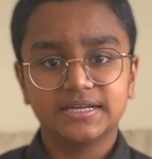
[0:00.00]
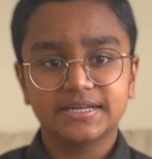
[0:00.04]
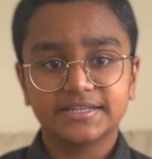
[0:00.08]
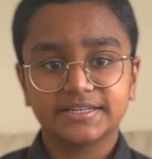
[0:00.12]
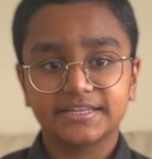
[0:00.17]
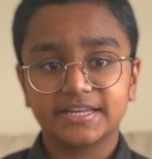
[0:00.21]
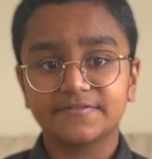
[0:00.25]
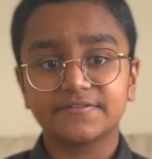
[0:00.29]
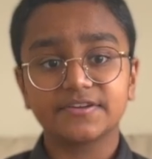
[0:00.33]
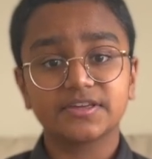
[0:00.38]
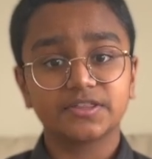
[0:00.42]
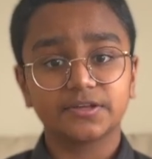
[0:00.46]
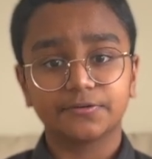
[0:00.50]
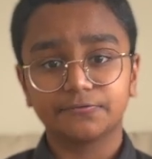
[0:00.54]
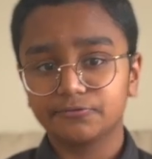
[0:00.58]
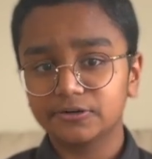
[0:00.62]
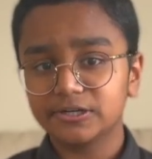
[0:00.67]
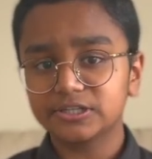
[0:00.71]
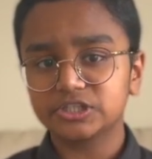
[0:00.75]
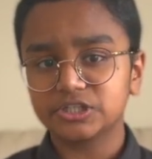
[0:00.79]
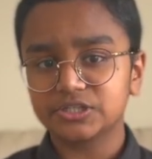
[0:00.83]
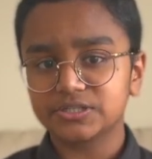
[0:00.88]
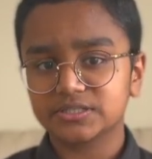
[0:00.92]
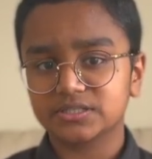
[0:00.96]
giving the
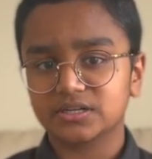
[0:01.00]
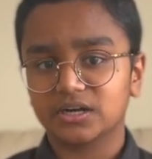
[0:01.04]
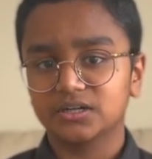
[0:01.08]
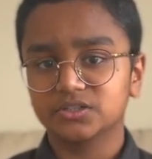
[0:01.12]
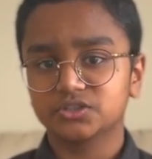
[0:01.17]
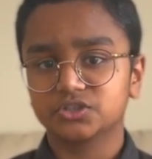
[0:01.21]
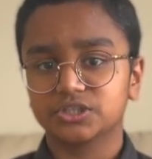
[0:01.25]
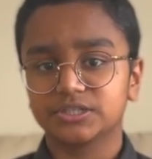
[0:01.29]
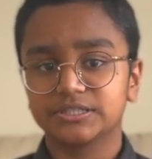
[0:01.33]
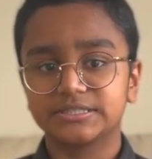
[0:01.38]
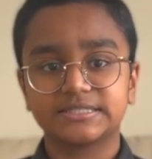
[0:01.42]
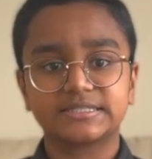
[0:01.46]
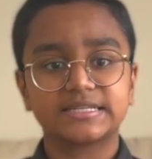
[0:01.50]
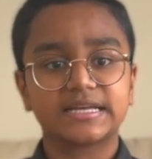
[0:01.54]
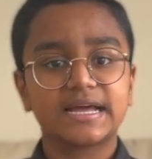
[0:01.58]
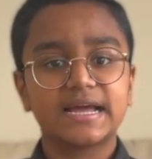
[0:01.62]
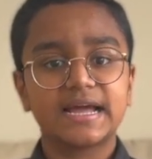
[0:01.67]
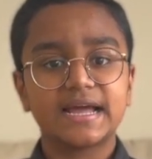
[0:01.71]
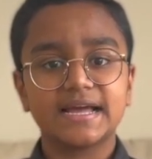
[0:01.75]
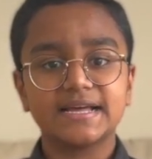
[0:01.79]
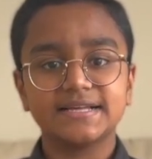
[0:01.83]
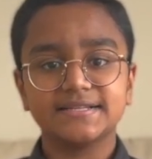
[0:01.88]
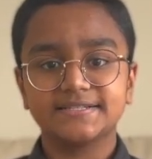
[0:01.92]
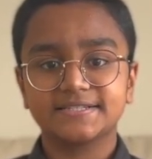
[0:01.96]
richest countries
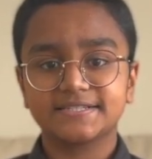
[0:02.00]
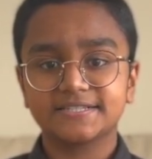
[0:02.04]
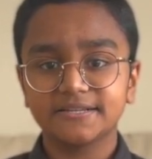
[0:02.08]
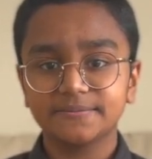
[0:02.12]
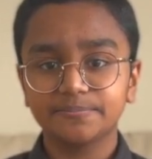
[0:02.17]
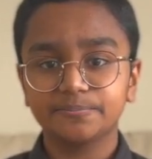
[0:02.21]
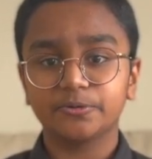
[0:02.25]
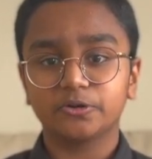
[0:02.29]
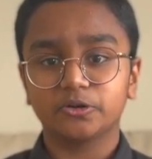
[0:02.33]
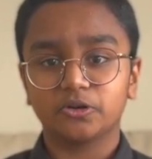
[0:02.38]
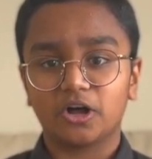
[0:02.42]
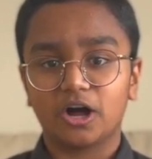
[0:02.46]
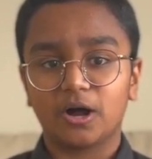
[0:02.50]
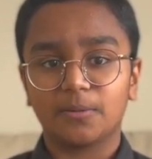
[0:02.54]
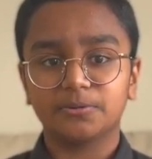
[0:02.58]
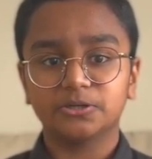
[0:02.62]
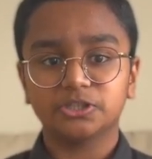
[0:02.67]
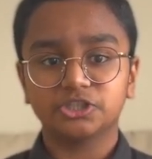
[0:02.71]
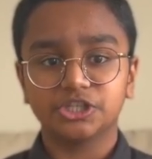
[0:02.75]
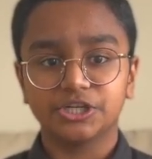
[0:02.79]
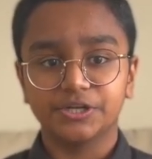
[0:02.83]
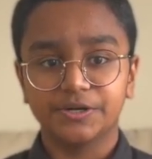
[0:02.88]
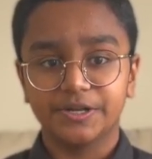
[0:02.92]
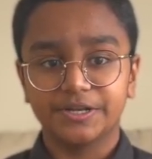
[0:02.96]
a simple
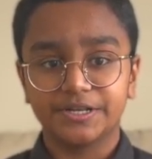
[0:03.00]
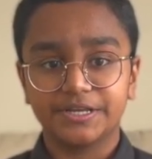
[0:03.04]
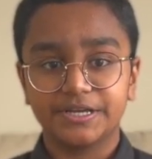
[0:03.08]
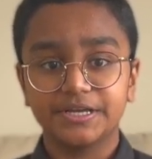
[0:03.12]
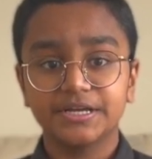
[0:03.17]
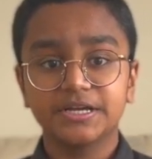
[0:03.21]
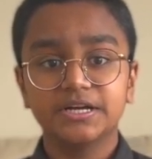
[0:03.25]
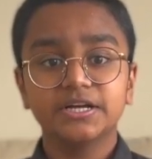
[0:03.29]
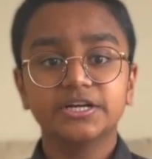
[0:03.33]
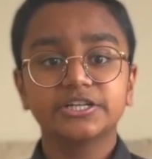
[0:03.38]
opportunity